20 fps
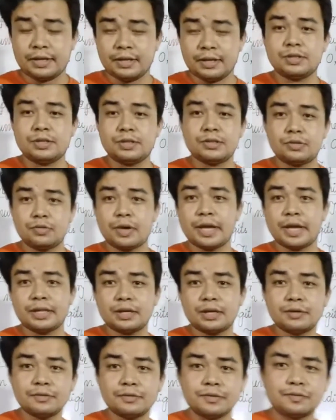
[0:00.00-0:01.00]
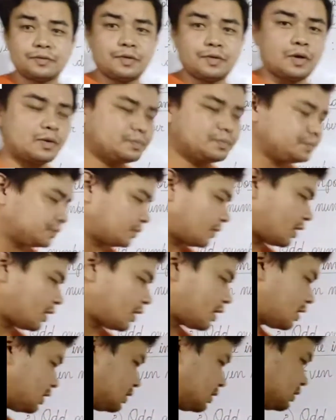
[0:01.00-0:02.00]
together form
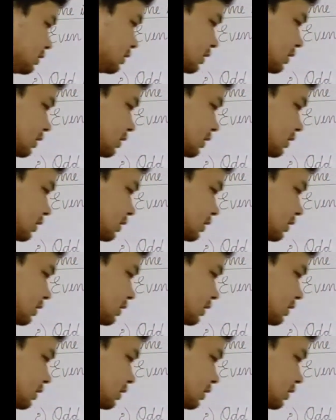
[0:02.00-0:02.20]
the